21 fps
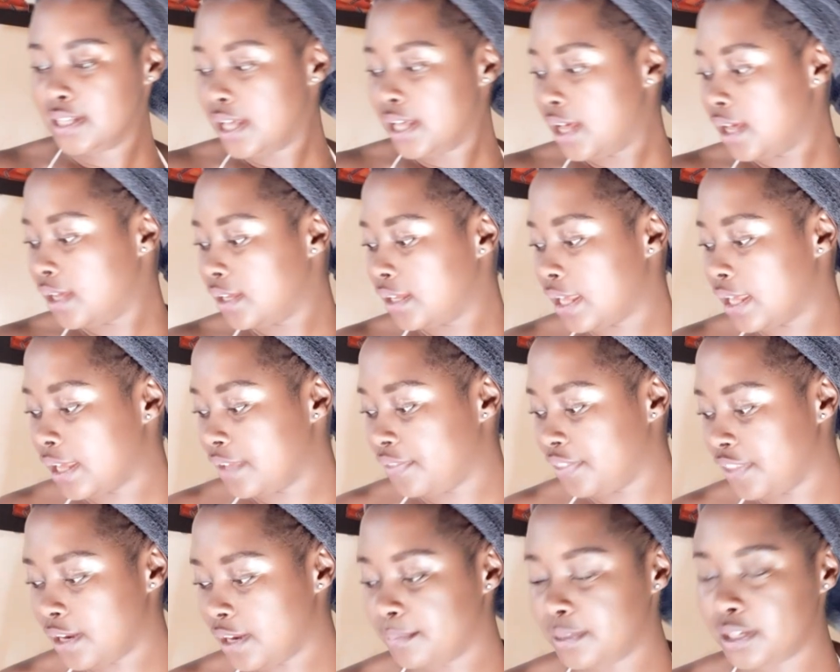Okay,
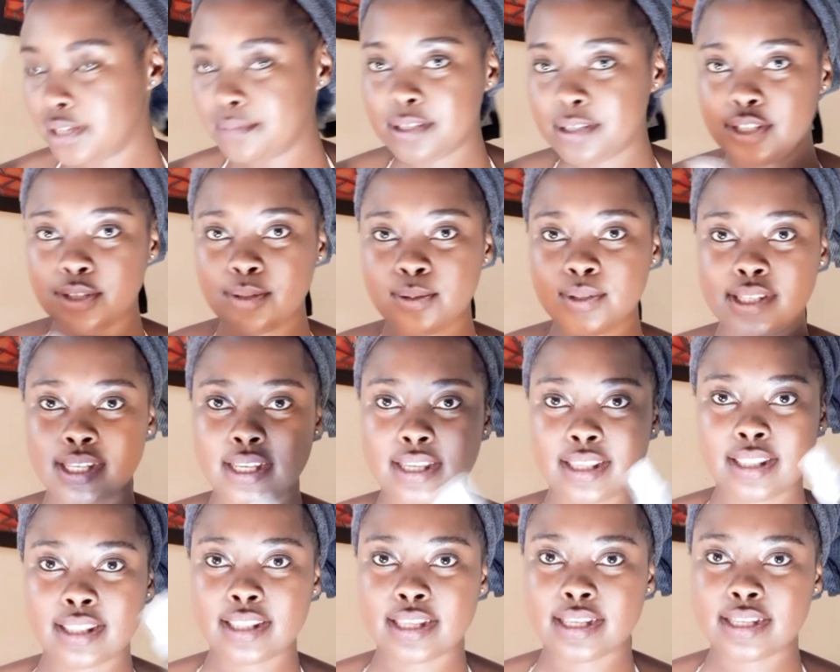and then I'm gonna be
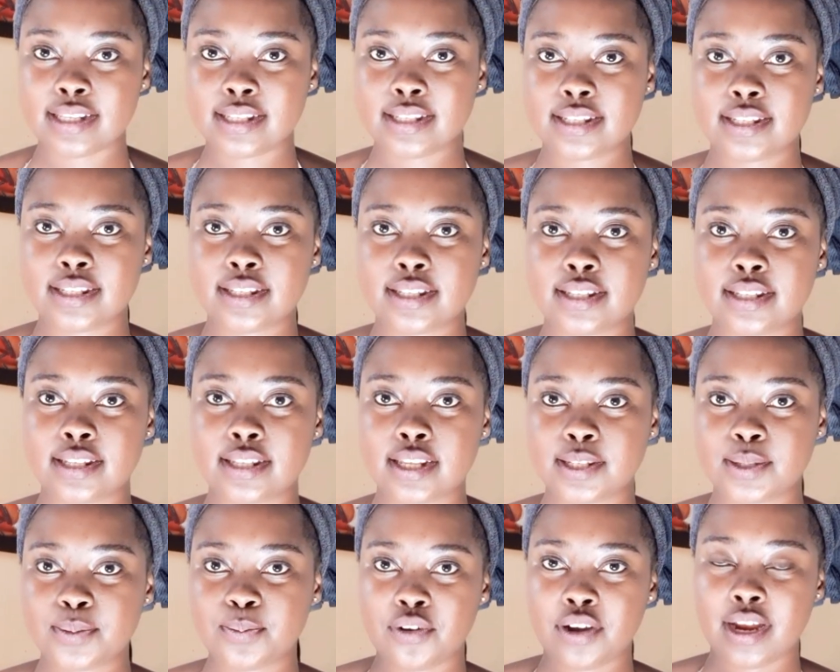using this
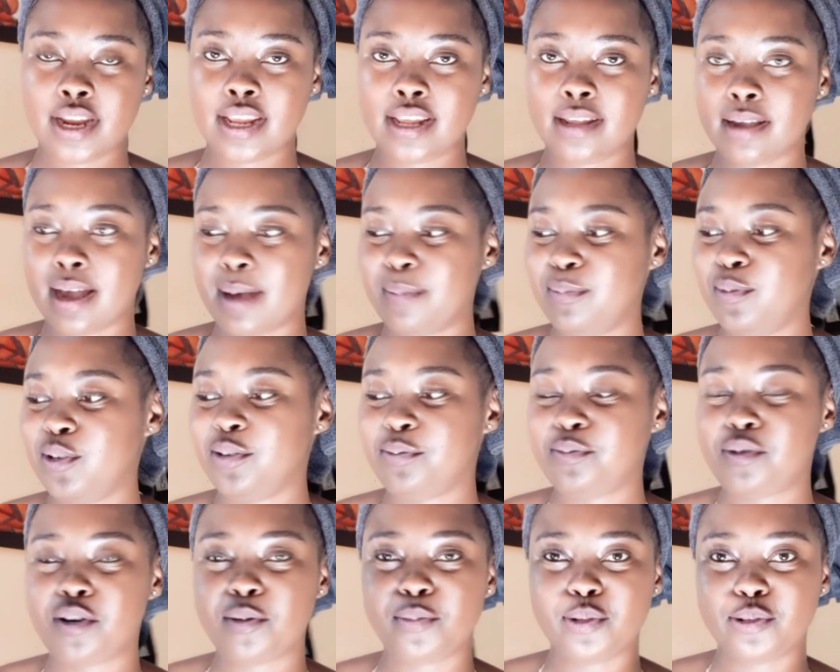spray. I'm not
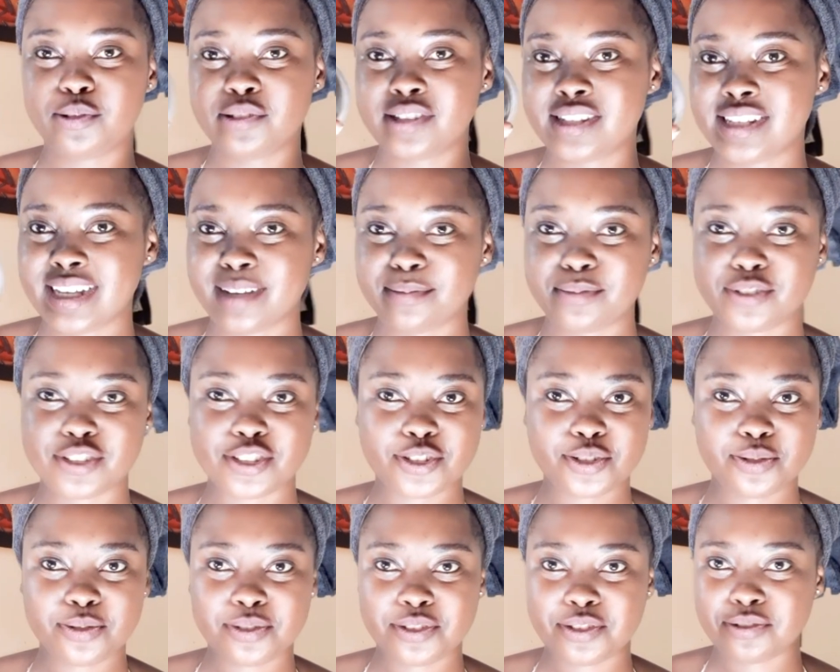promoting, I'm just
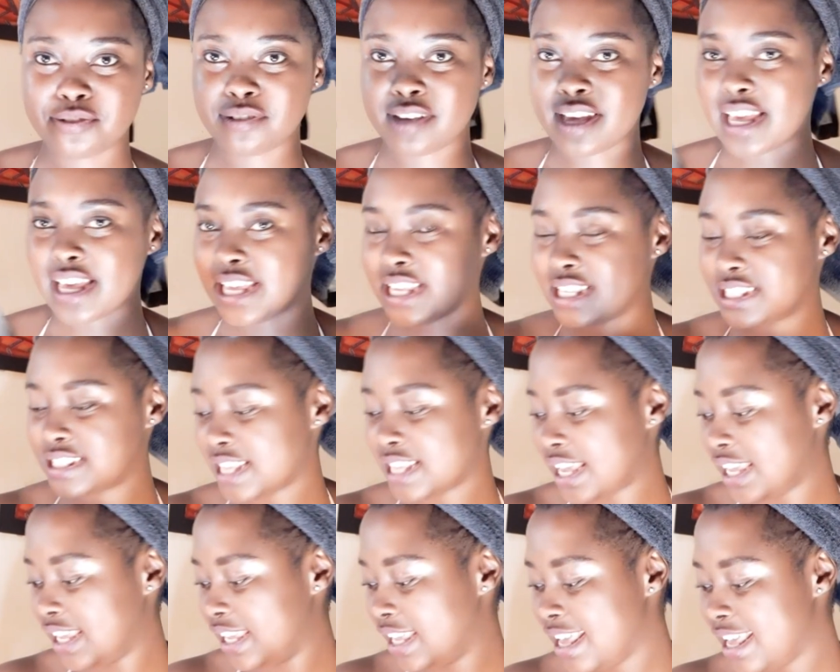showing you guys.
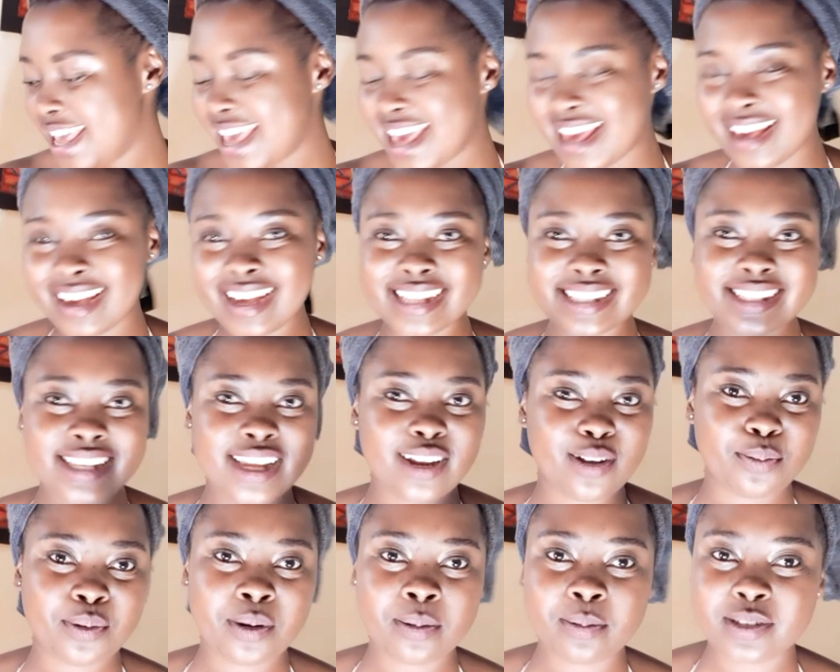I can't tell
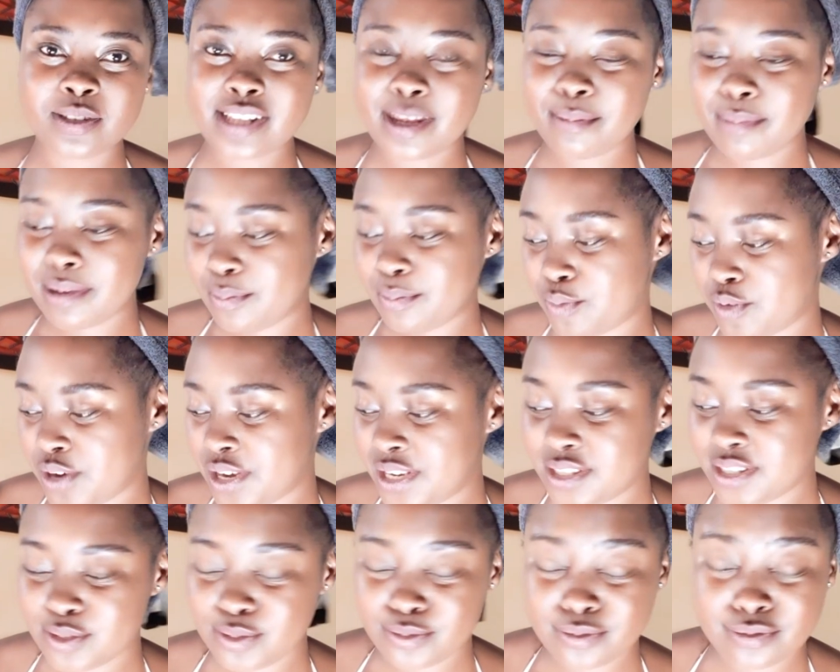the promoter my
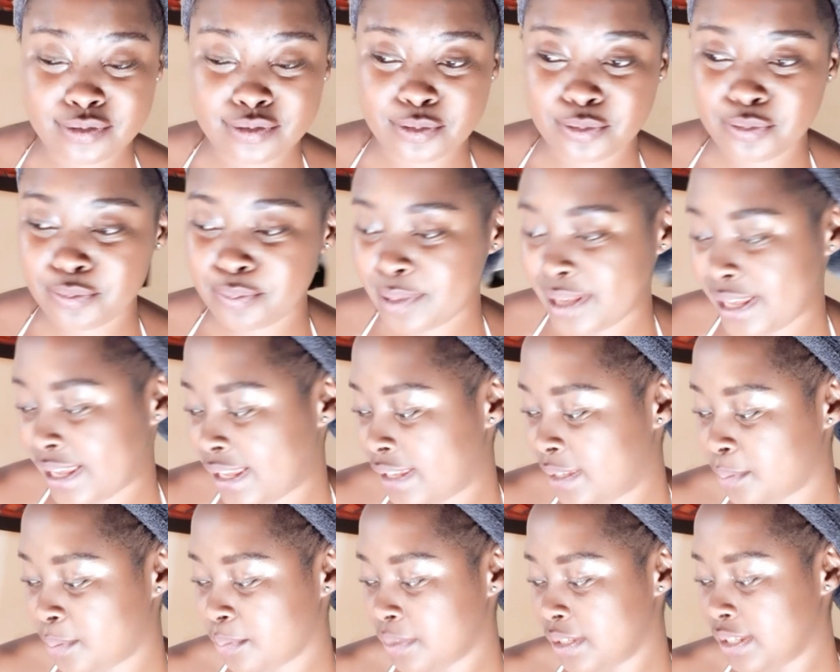brands who don't
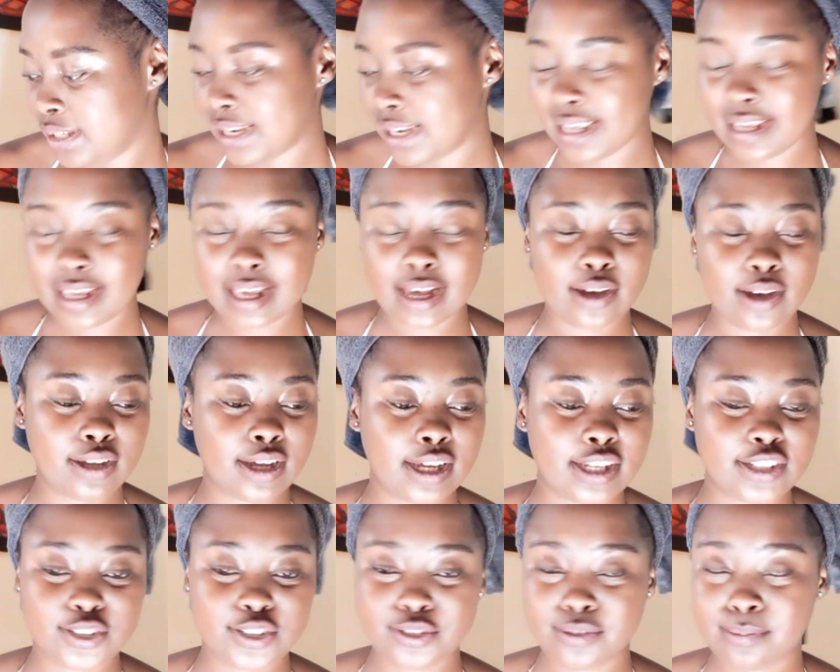pay me. Like, I
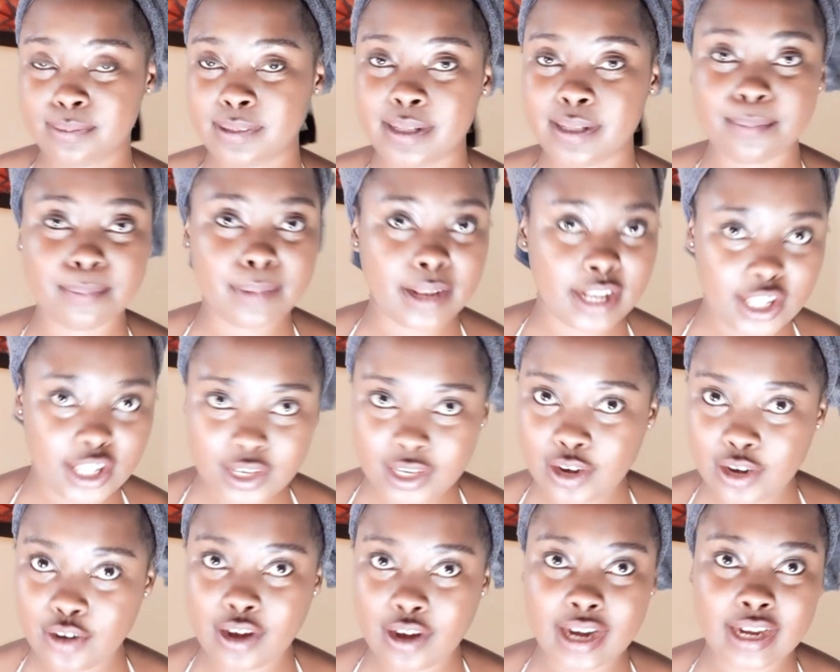should be a
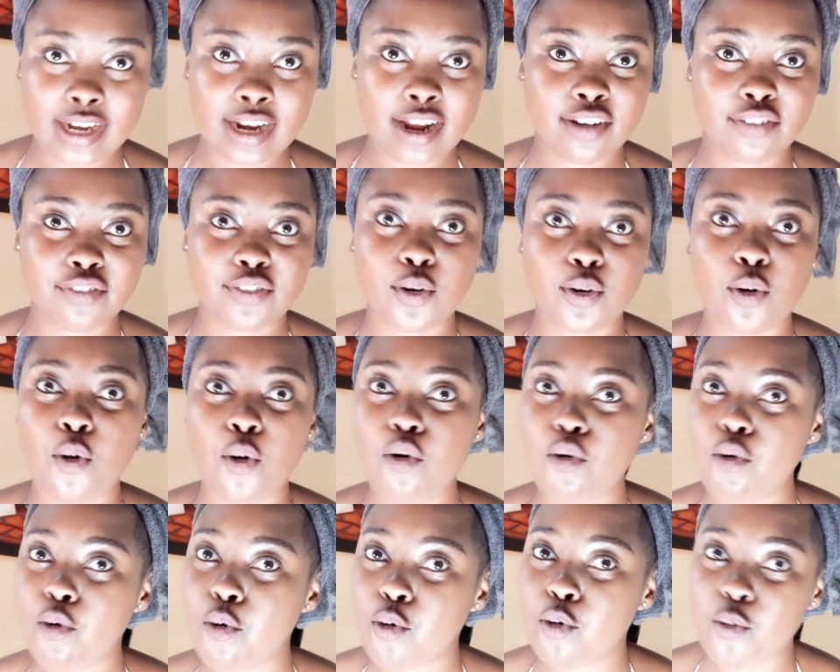millionaire right now for
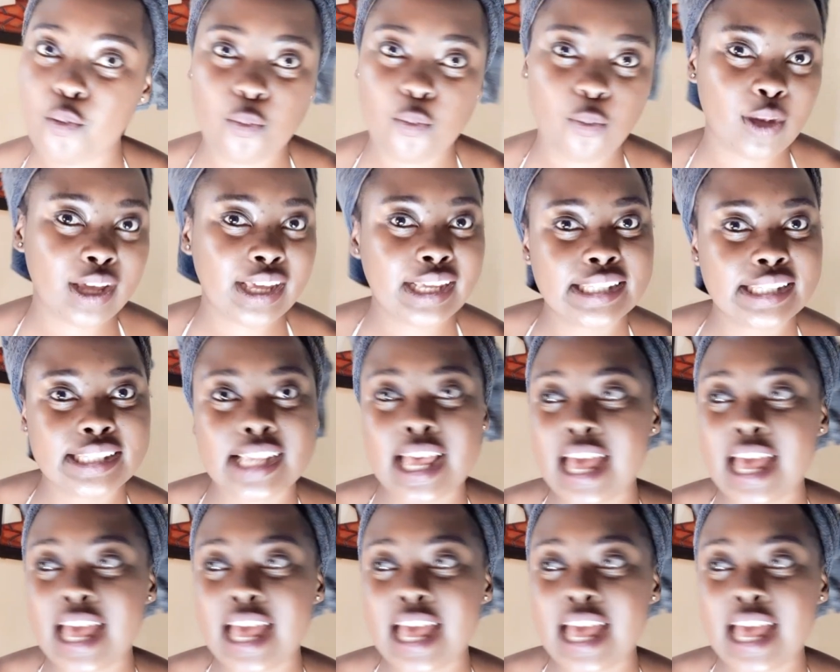always